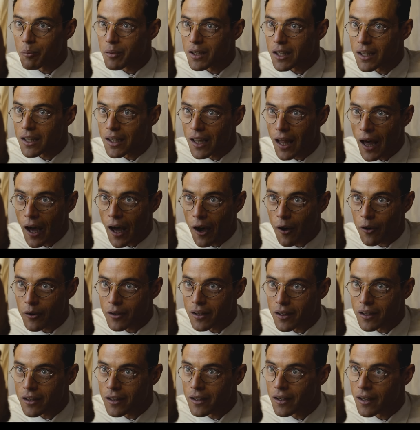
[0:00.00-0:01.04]
local
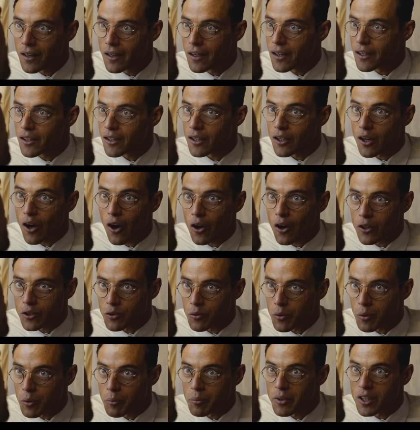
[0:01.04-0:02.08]
politicians will be coming
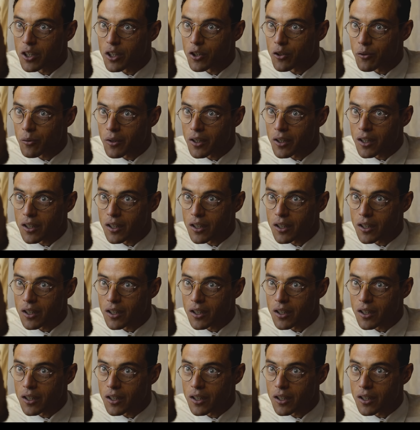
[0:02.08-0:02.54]
to the prison,